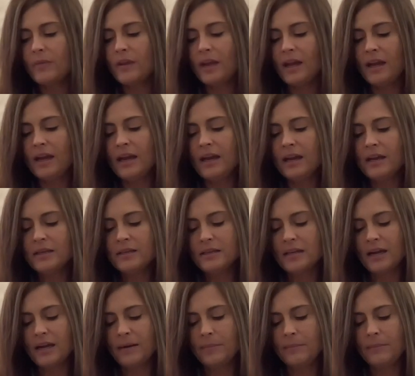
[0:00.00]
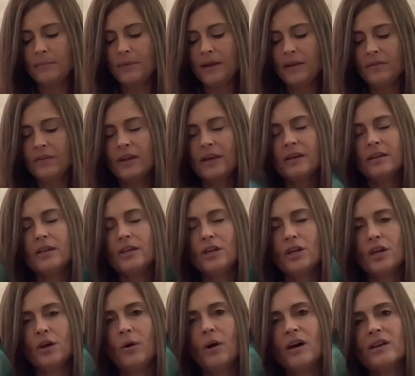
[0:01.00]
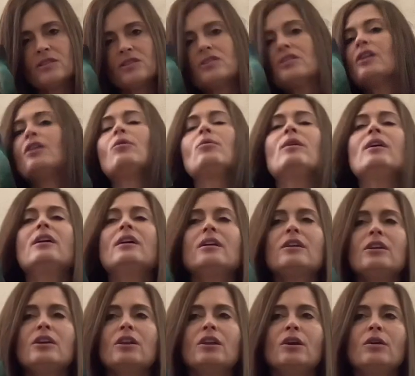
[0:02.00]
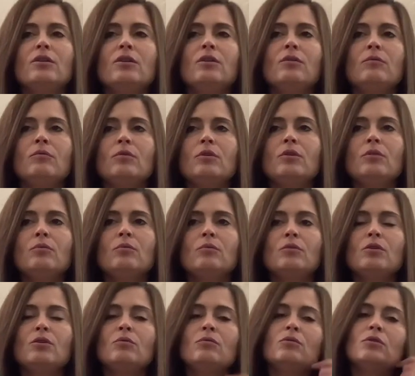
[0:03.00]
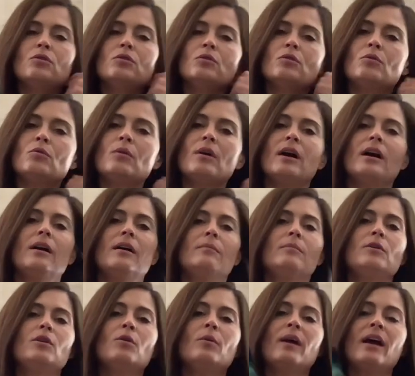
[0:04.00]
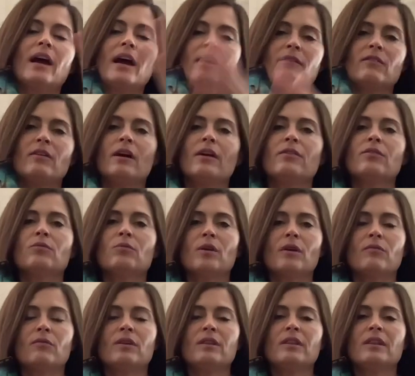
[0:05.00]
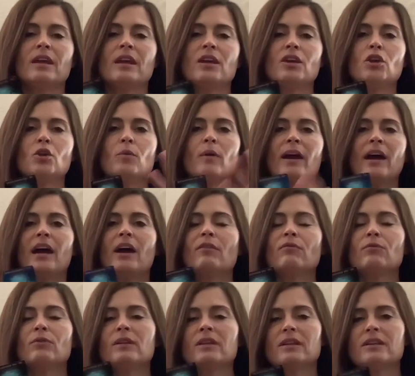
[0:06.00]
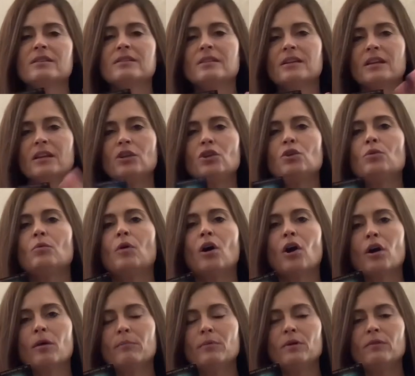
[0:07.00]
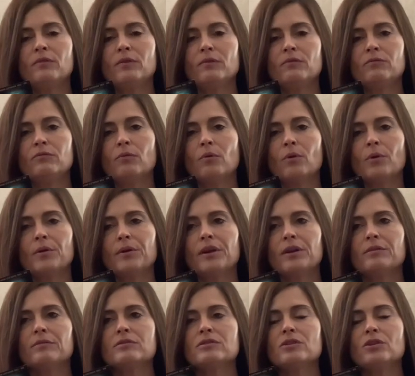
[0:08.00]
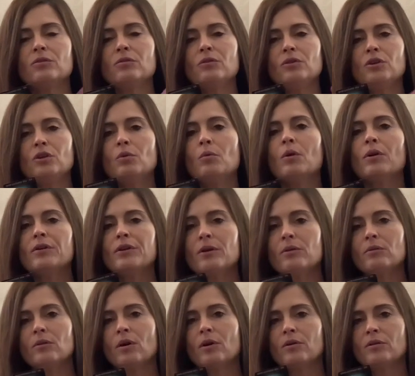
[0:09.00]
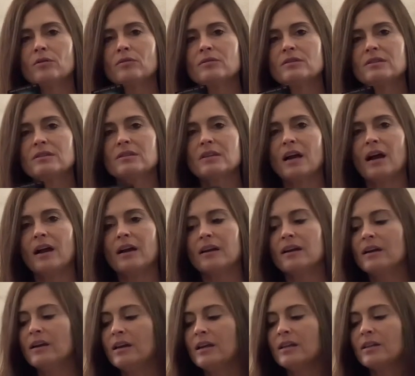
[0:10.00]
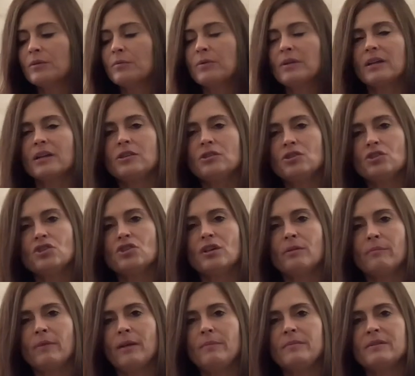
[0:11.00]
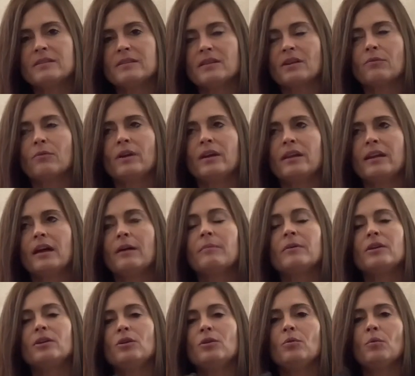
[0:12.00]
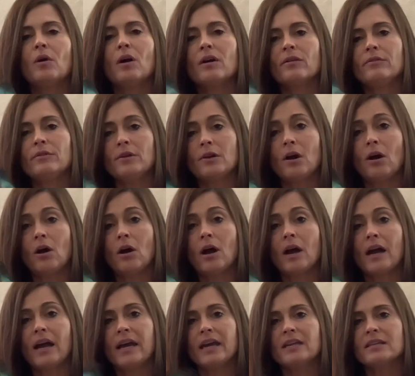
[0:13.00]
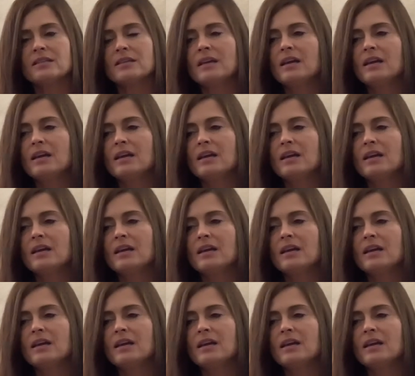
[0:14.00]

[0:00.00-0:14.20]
And then, you know, also, you know, you have gone through everything, you have released it, and you are moving forward here. So you are no longer stuck. The relationship may be stuck right now, but you are not.